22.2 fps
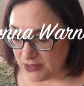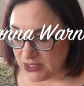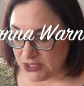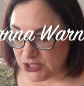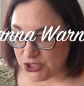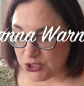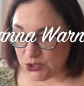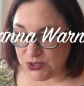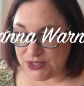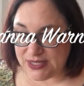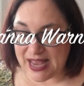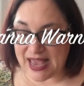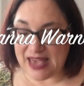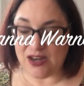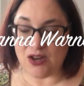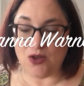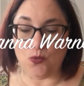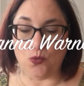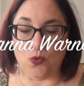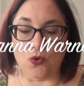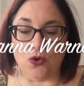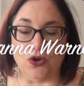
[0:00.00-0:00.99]

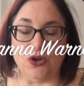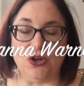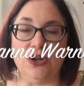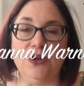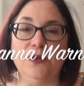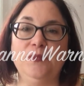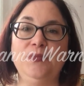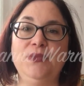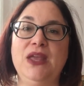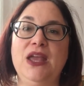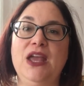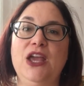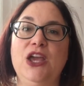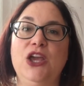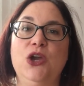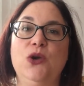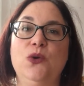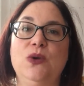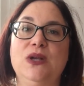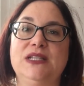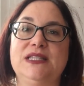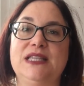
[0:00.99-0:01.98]
Susanna Warner,
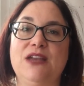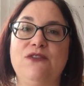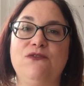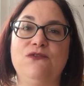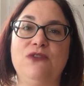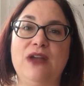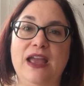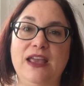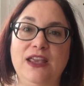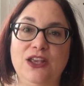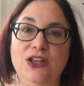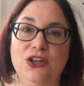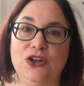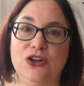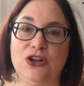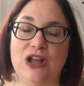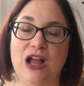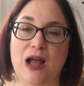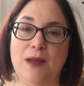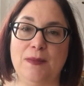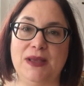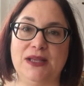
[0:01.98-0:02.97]
who is a regular
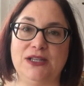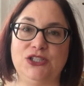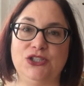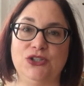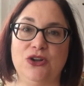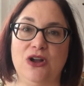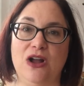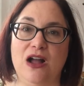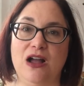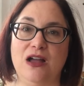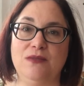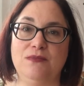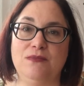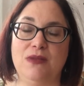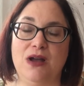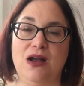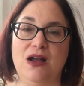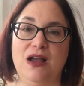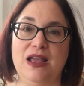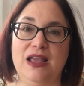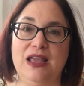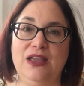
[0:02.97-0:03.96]
commenter on
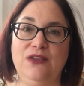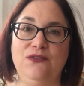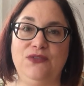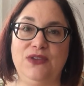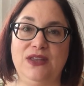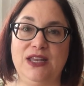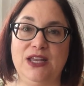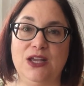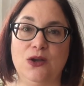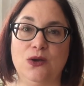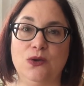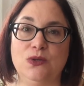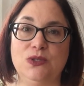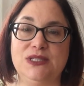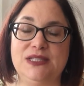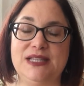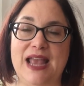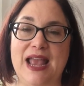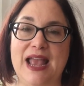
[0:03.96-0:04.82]
my videos,